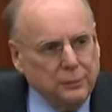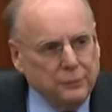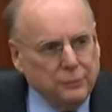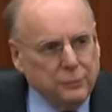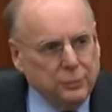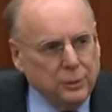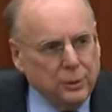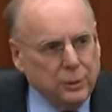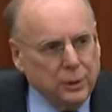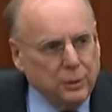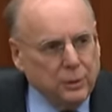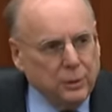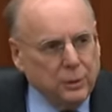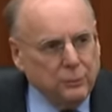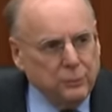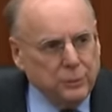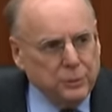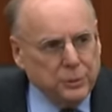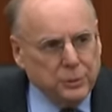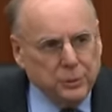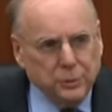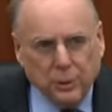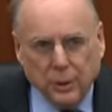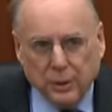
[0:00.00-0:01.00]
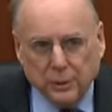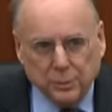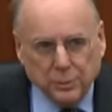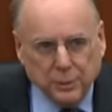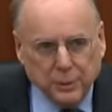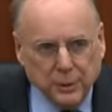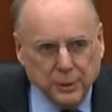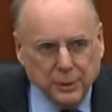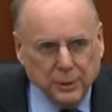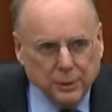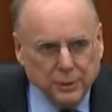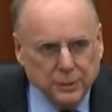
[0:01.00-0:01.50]
for over
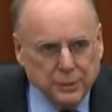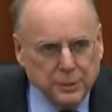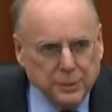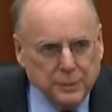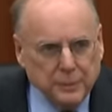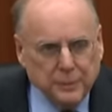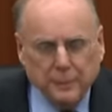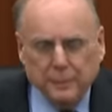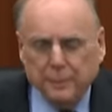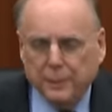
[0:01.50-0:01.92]
200 years.